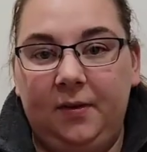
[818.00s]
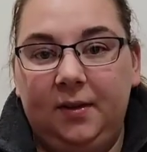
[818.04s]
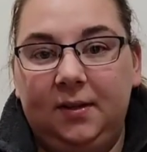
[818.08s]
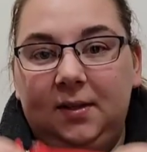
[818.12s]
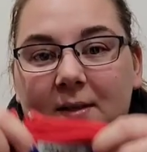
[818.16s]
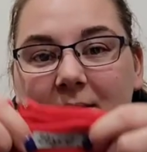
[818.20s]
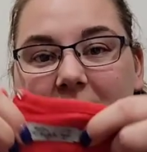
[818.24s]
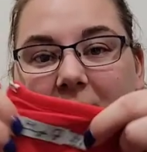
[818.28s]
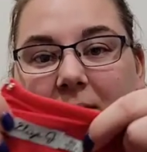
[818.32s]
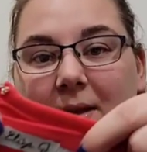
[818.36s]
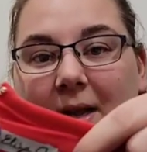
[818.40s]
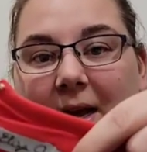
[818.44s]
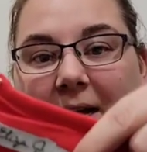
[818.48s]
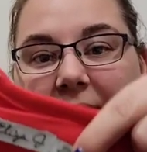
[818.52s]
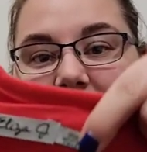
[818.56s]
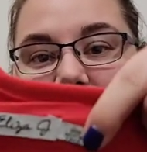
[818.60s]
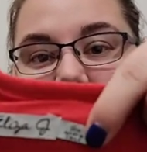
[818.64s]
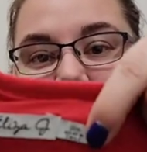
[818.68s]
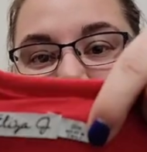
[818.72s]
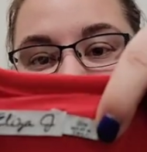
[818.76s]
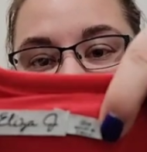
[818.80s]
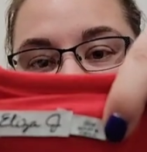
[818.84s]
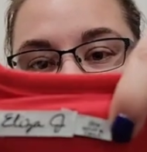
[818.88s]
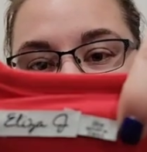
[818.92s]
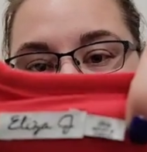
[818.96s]
This is
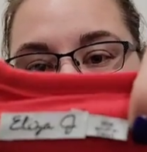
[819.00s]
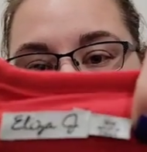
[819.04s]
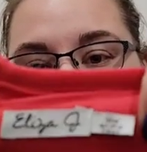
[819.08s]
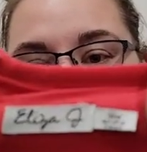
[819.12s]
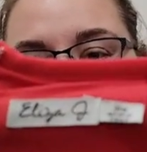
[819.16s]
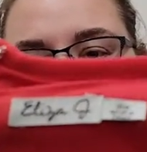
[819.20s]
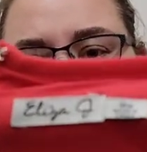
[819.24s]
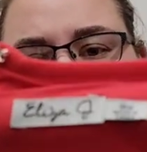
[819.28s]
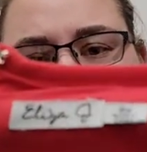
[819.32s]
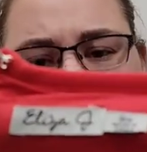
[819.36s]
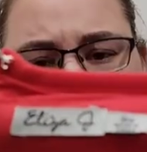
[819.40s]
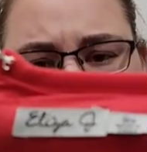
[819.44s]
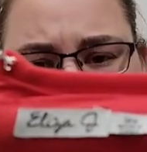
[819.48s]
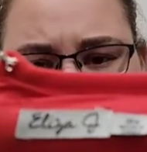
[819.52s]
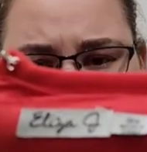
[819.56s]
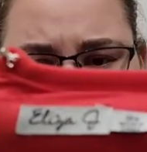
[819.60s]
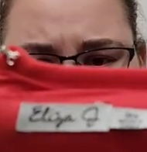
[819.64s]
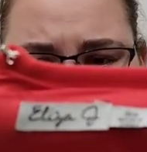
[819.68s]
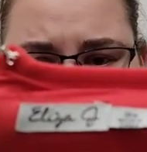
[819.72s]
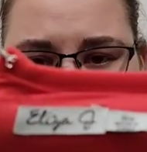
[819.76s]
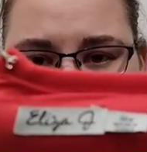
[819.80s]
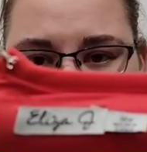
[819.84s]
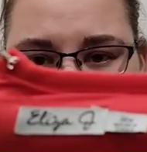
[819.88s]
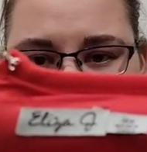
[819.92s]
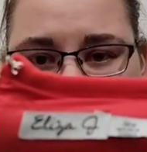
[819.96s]
Eliza J
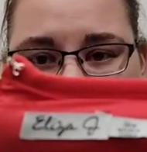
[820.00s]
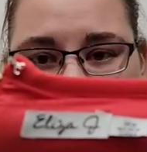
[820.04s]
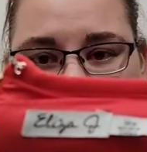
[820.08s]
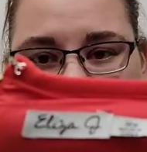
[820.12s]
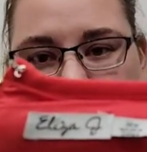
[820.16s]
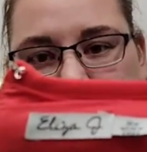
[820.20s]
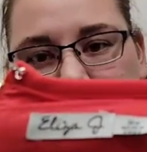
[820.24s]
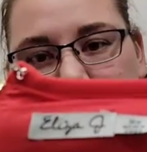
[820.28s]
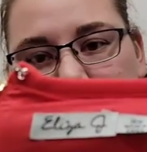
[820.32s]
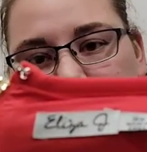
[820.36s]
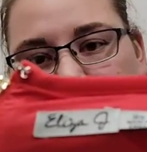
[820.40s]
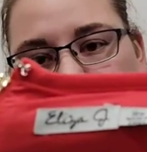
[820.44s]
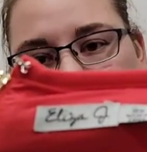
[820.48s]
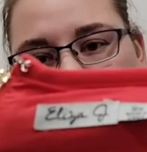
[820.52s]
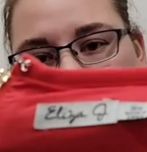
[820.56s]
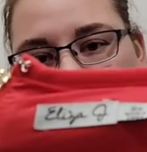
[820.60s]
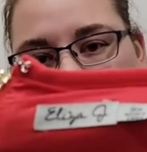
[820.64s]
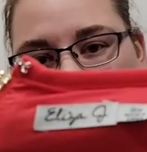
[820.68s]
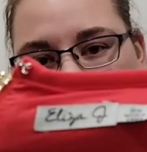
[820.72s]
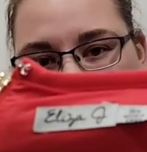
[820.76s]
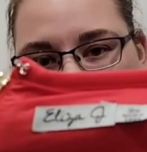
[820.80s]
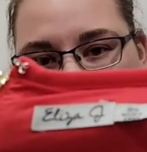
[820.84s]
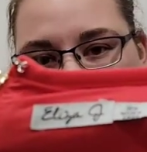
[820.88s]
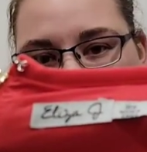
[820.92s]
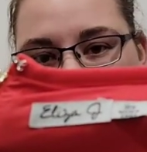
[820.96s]
which I think is a
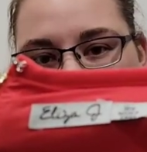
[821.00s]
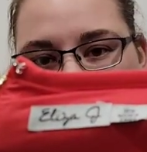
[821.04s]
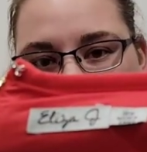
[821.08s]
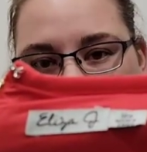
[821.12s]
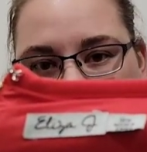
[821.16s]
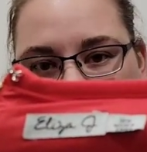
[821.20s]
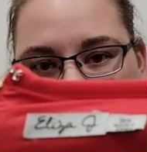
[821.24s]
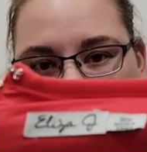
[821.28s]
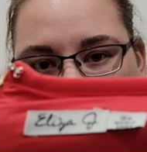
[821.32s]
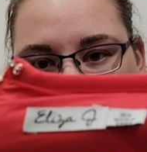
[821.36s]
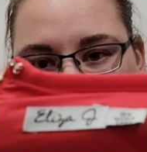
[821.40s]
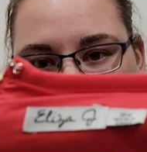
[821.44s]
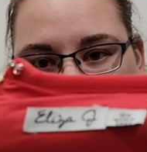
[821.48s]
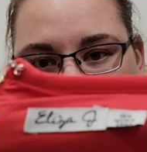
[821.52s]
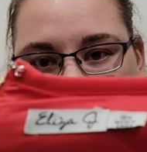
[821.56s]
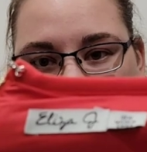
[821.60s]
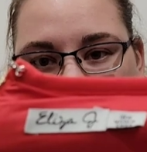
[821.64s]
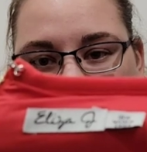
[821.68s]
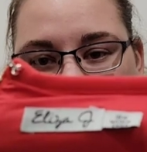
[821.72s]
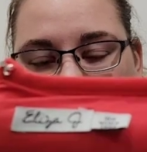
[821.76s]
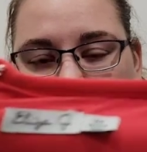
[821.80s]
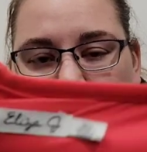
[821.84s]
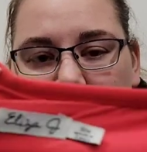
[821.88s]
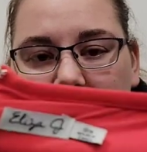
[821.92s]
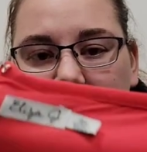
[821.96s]
pretty good
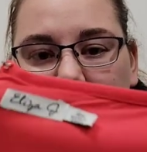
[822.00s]
brand.